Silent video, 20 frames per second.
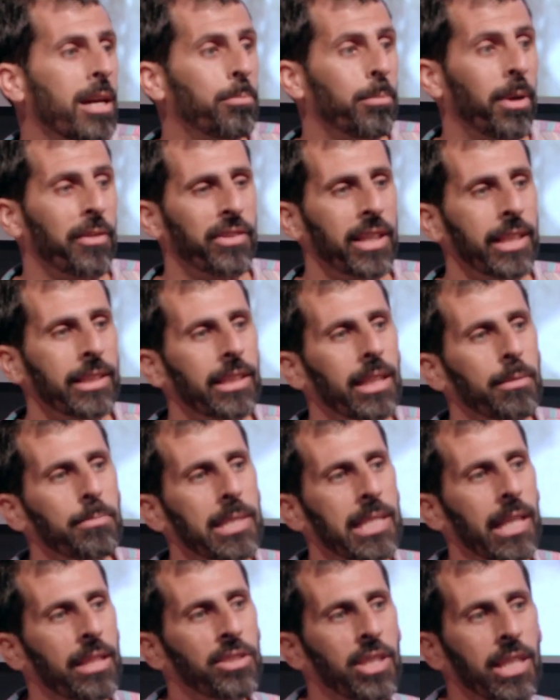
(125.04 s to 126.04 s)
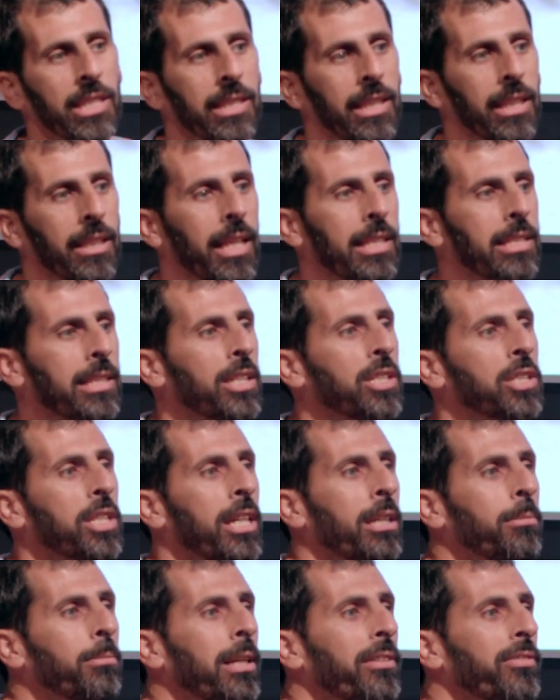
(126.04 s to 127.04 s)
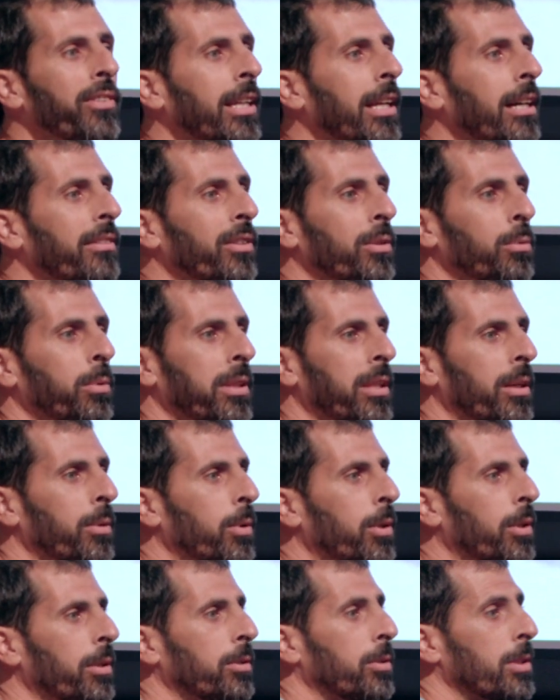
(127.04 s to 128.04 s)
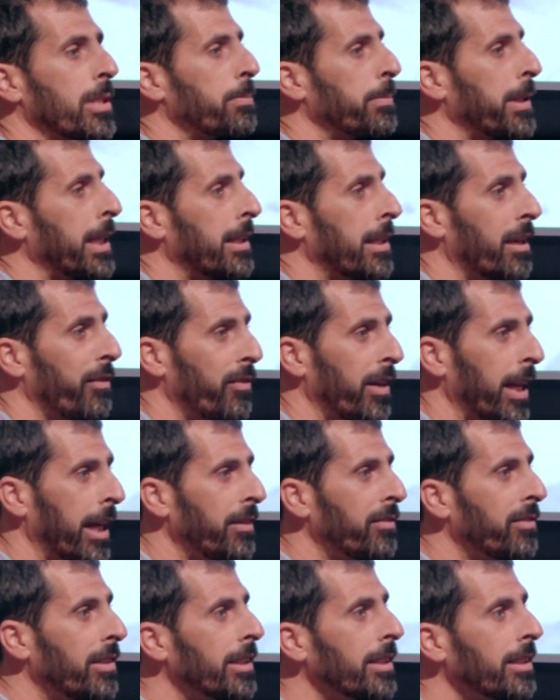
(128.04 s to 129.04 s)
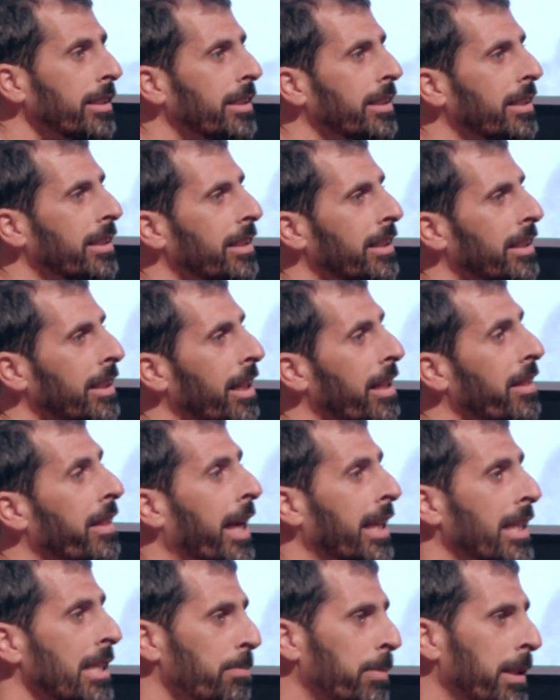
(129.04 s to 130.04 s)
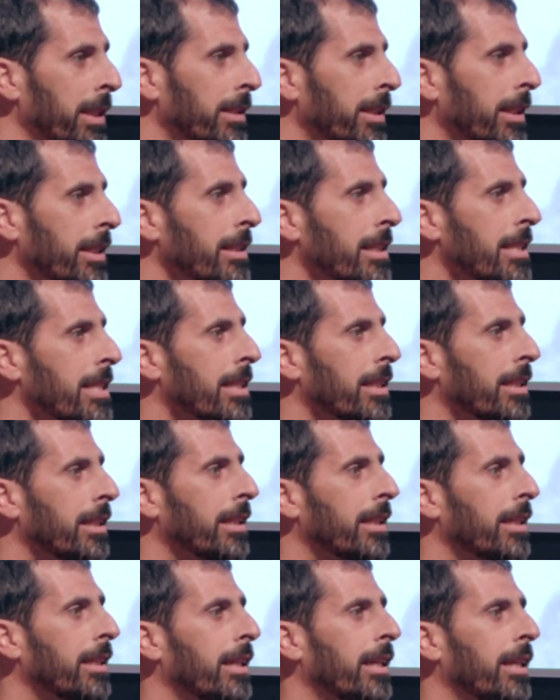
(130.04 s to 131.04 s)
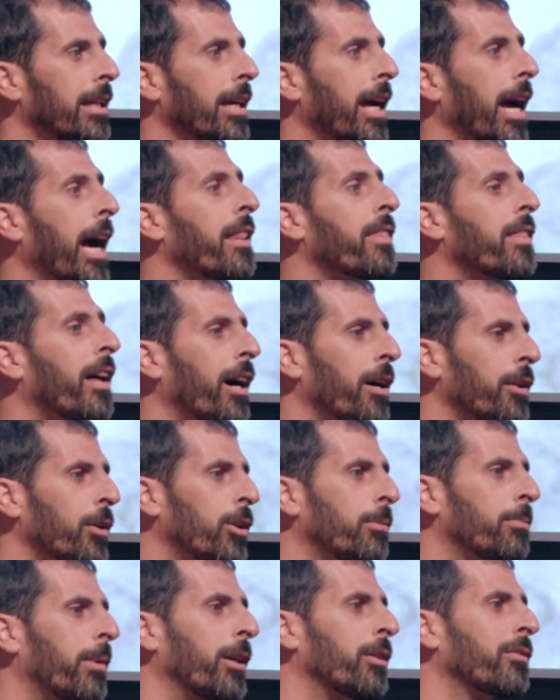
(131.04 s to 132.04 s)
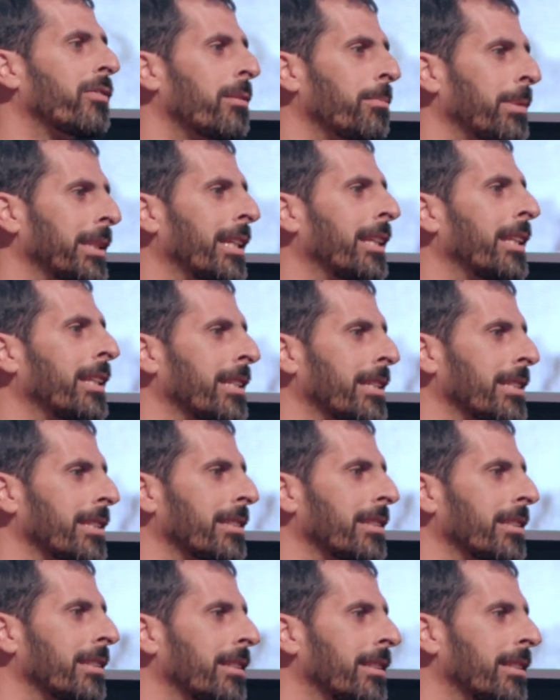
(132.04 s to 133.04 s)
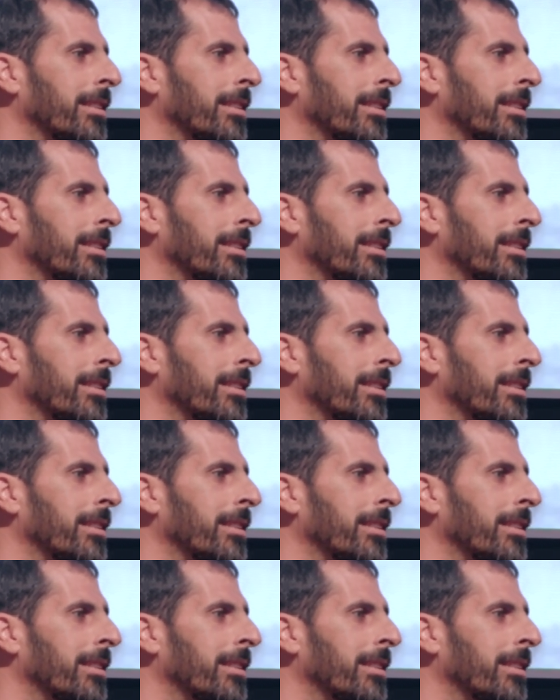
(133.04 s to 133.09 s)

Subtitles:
My friend kept suggesting that I share my falafel with the world to spread the flavor, the experience, and the aroma of the Middle East.